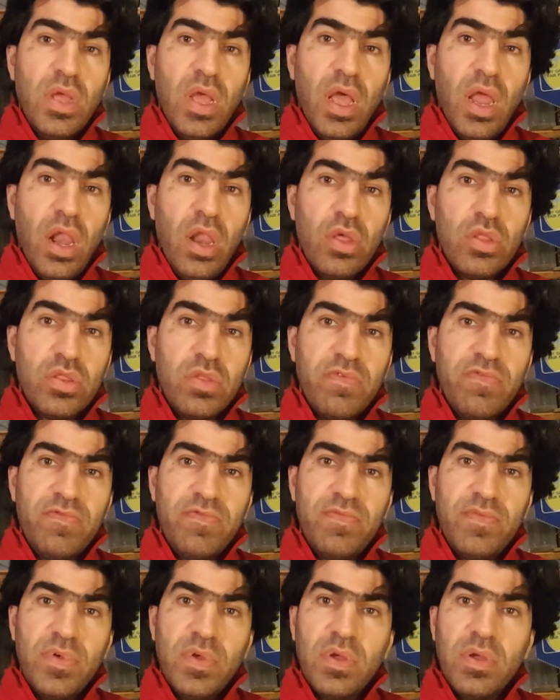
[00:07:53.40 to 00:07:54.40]
a lot
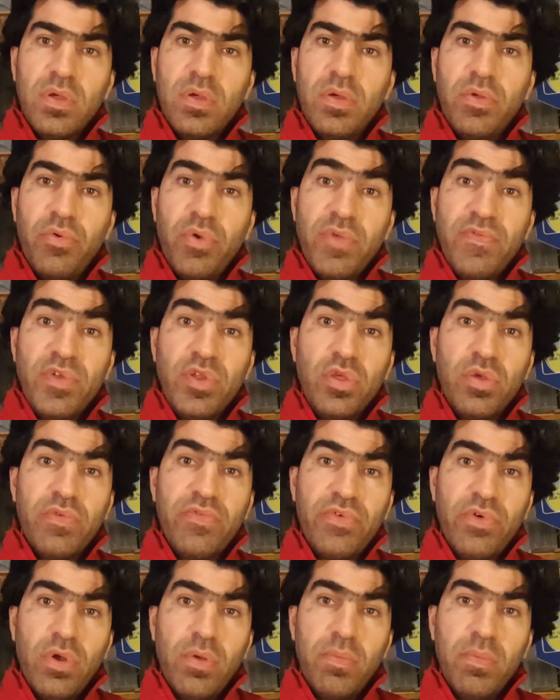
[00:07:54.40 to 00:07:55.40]
of revenue
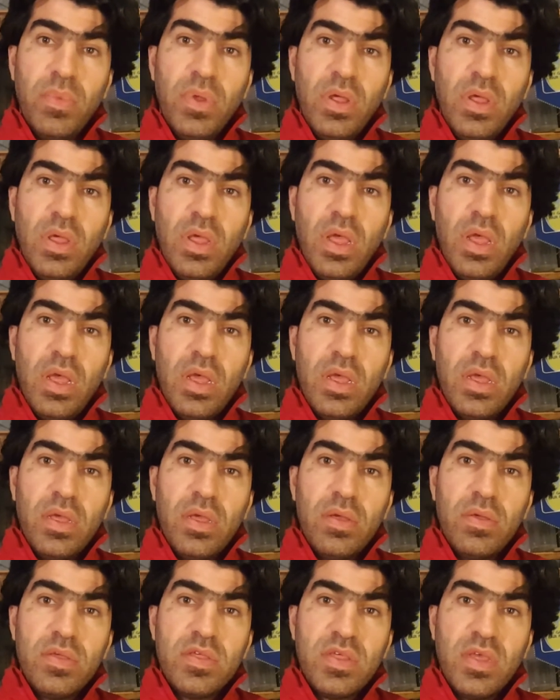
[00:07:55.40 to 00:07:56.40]
from
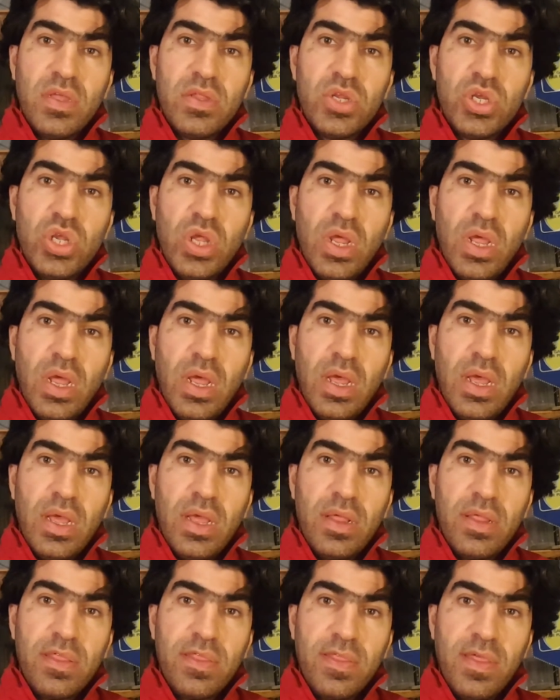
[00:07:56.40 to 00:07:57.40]
such
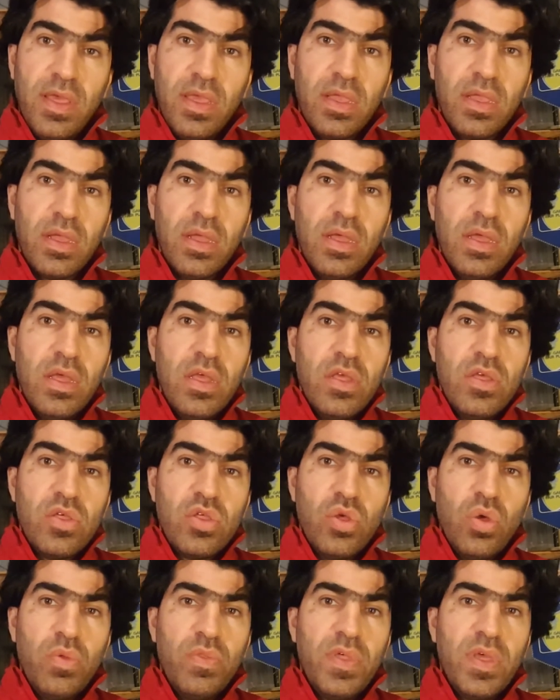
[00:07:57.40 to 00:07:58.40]
a thing.
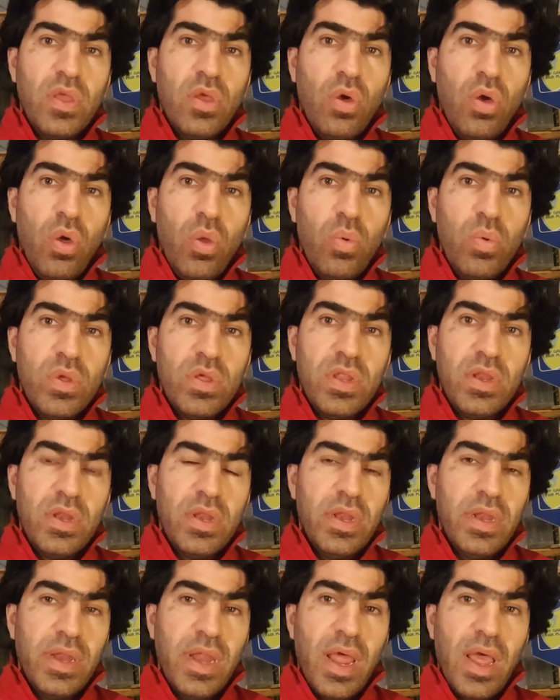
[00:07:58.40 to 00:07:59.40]
So
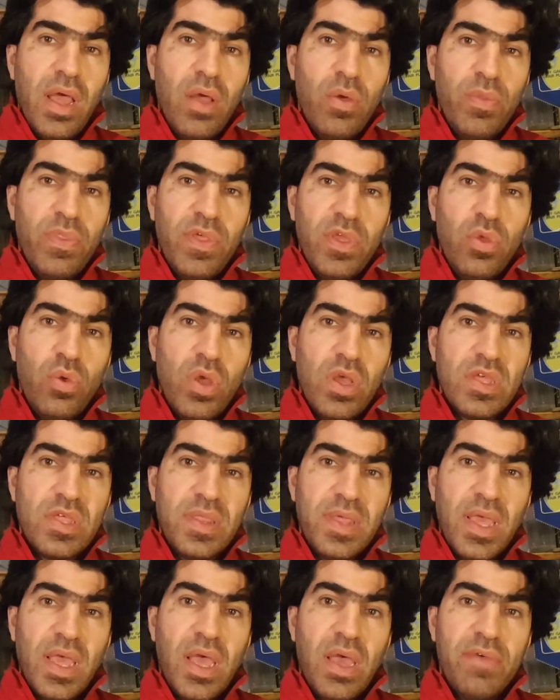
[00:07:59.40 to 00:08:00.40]
now the US,
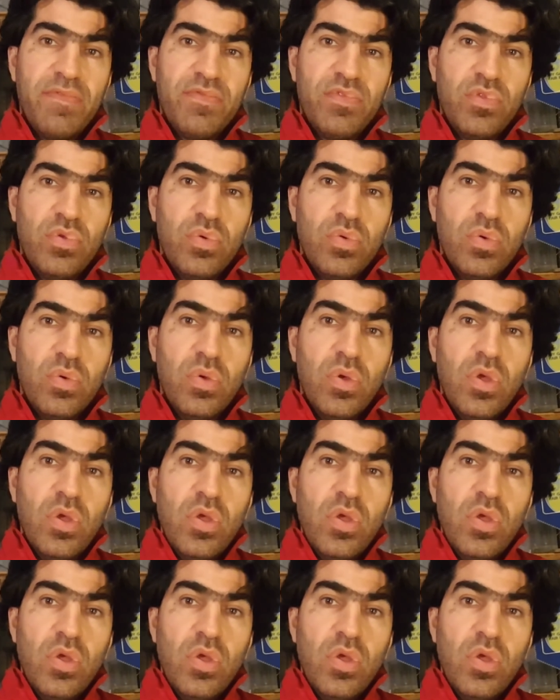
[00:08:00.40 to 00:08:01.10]
they have to